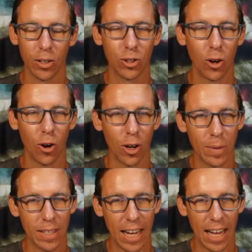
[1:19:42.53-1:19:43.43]
turn up
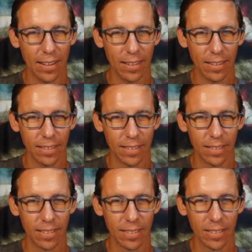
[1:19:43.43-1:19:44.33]
the dial,
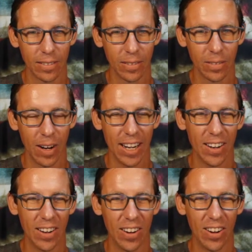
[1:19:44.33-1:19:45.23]
right,
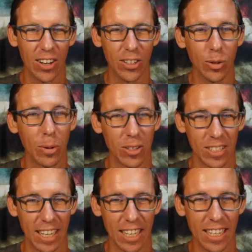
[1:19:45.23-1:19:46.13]
on your
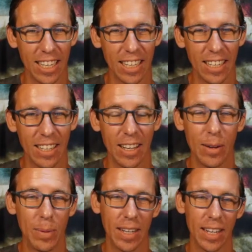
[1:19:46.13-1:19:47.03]
personality,
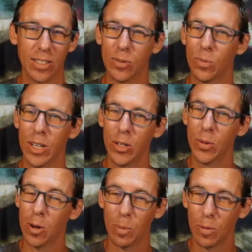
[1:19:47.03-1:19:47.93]
because when
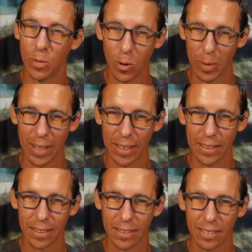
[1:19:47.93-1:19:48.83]
you are performing,
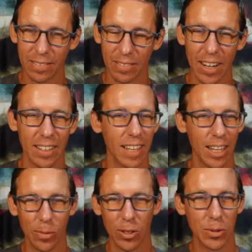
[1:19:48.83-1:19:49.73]
right,
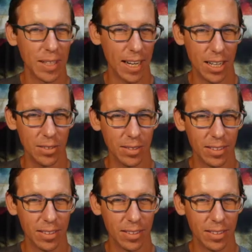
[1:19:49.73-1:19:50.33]
like we're doing now.